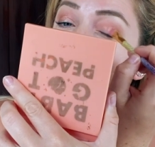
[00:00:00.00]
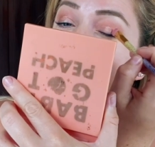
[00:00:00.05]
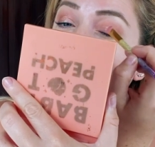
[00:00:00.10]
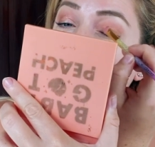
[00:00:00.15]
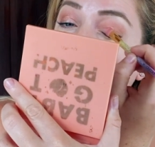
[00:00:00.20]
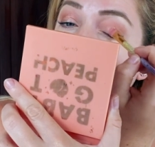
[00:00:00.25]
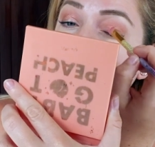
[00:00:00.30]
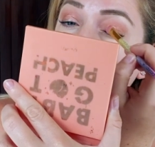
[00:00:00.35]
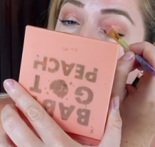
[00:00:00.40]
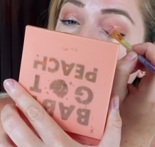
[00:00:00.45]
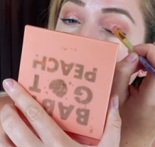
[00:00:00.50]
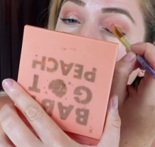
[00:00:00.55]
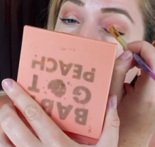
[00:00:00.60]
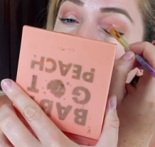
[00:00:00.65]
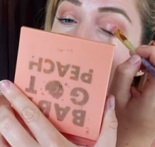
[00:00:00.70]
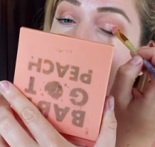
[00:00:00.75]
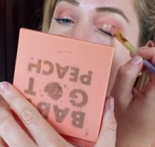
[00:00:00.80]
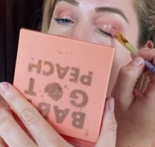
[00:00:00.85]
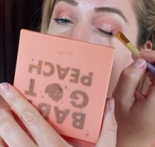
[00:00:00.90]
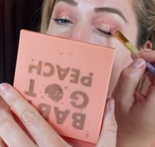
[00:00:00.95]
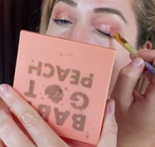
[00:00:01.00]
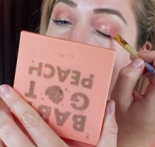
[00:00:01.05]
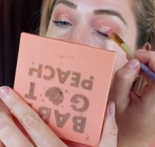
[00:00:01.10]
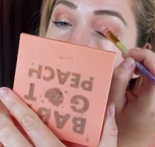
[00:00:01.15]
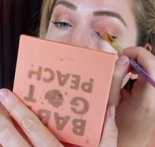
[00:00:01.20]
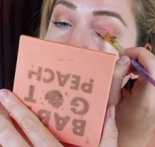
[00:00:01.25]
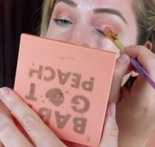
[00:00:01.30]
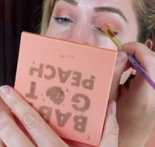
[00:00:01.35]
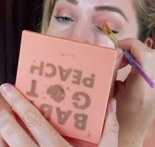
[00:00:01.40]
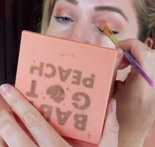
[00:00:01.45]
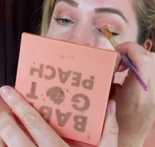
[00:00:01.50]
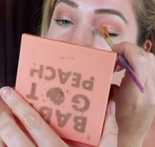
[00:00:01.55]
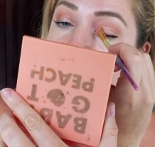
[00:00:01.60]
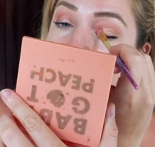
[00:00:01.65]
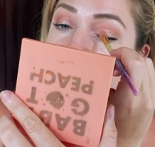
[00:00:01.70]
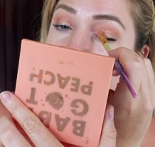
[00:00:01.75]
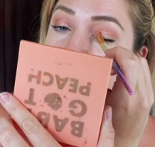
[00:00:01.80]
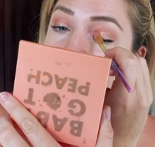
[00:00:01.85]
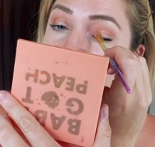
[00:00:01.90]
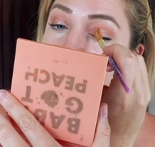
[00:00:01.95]
we're not just like super pink
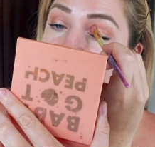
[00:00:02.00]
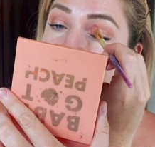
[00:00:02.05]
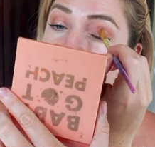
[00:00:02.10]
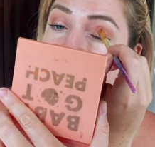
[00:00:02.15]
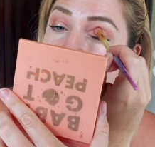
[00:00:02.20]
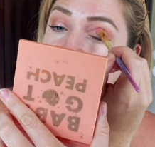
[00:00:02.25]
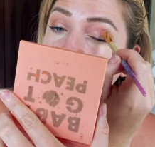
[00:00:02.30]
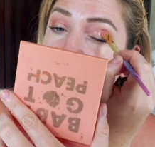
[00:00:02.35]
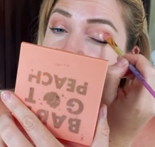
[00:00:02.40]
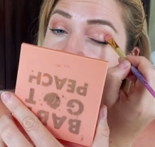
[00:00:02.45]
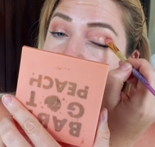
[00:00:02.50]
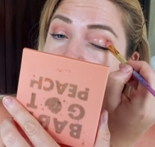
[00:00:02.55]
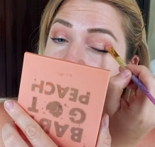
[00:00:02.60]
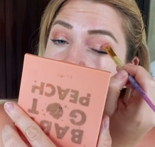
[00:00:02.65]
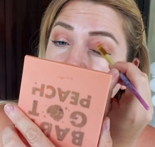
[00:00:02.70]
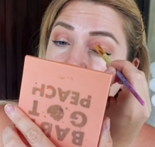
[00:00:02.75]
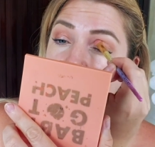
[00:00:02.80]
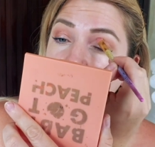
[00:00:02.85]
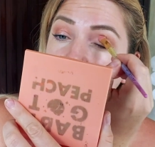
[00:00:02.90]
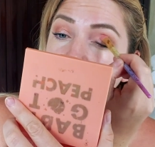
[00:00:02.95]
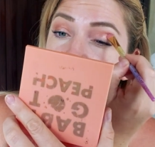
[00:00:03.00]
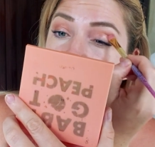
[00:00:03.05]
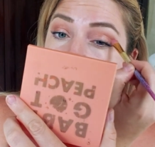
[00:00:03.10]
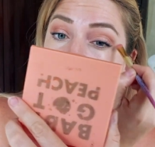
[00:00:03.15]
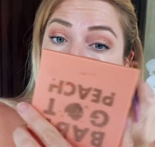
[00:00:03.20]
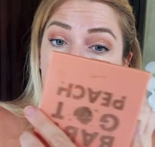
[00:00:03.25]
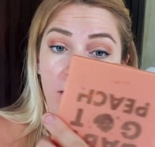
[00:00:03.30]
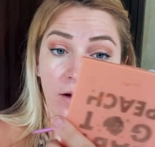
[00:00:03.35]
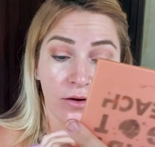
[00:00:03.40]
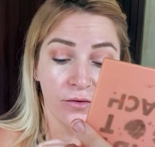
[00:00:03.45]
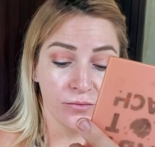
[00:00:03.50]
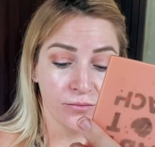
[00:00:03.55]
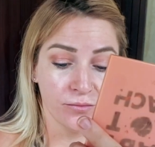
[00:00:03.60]
eyeballs, which, yeah.